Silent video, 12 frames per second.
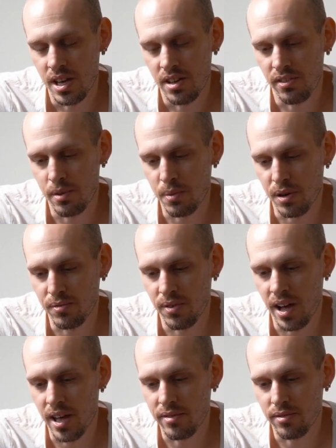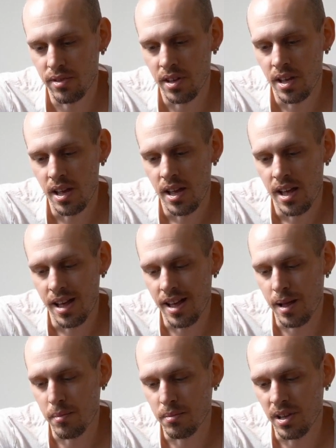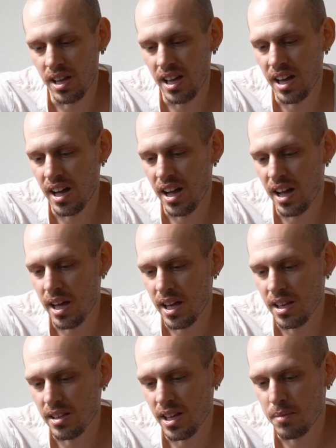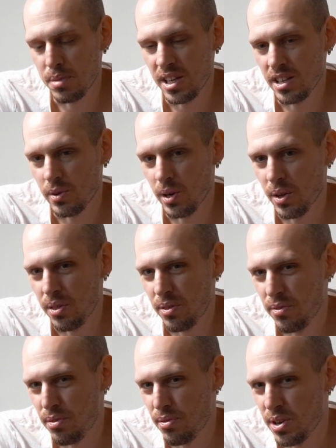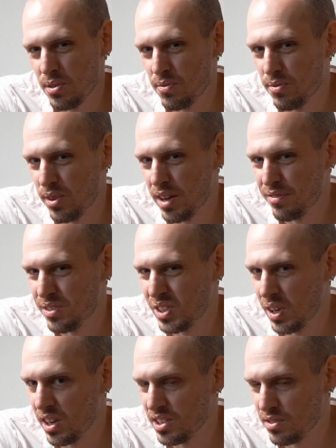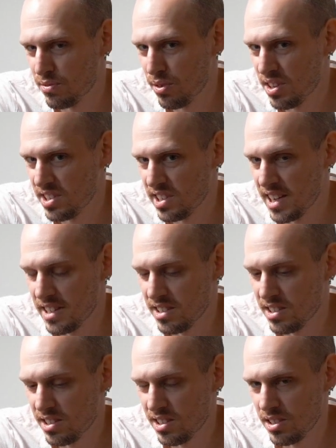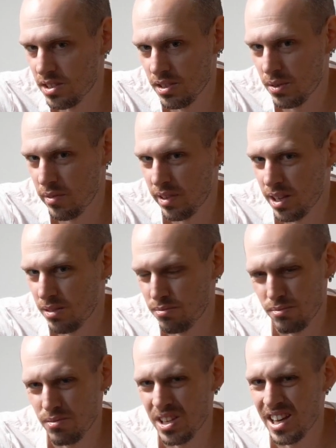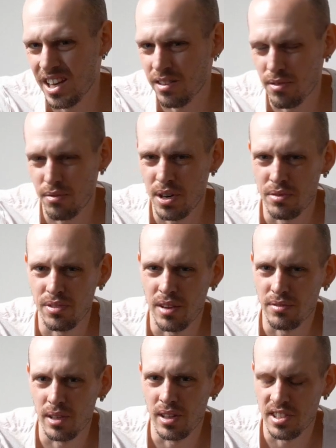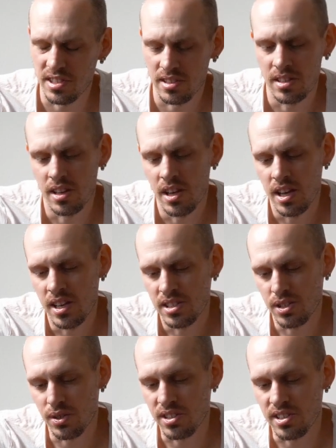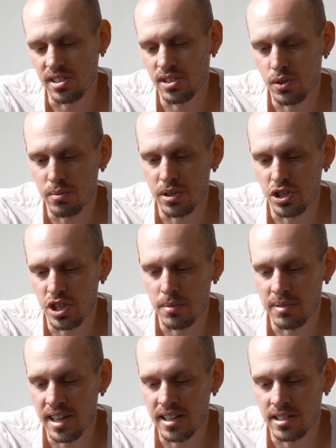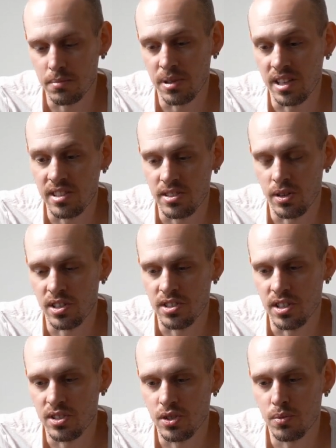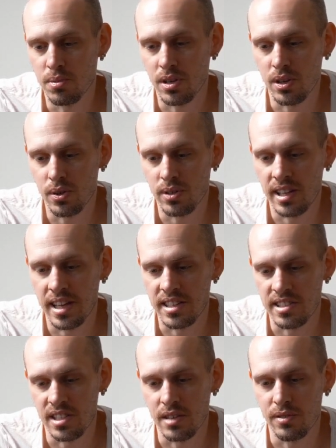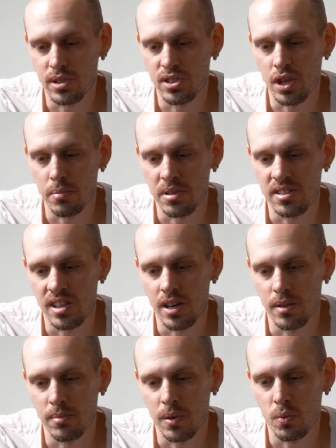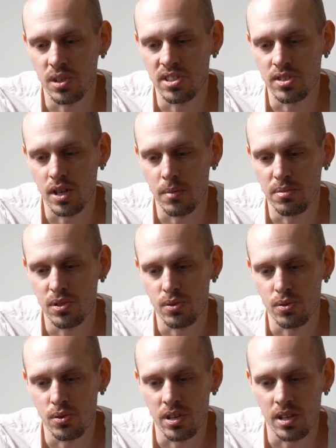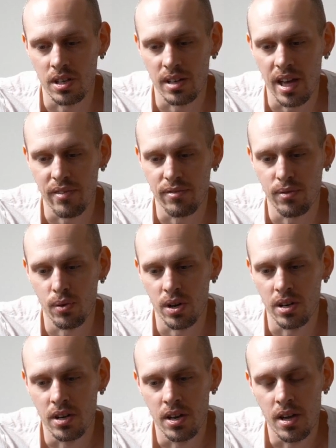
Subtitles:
3.5. I paid around $3 to $5 for this lens, $3 to $5. So it's a super cheap lens, but it's also a super good lens, and if you stop it down by one stop to f4,